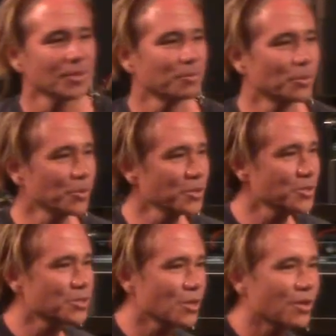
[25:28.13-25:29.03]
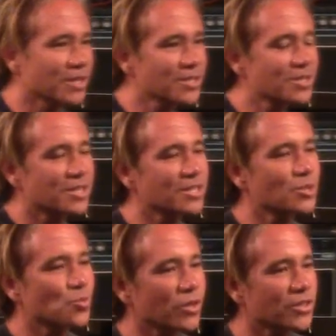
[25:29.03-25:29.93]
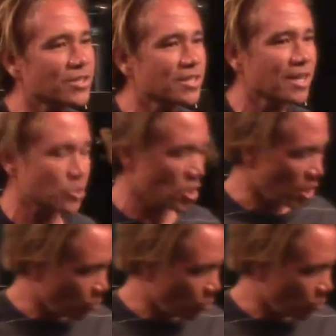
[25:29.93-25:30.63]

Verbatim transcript: But where is this going? This is, this is what this does.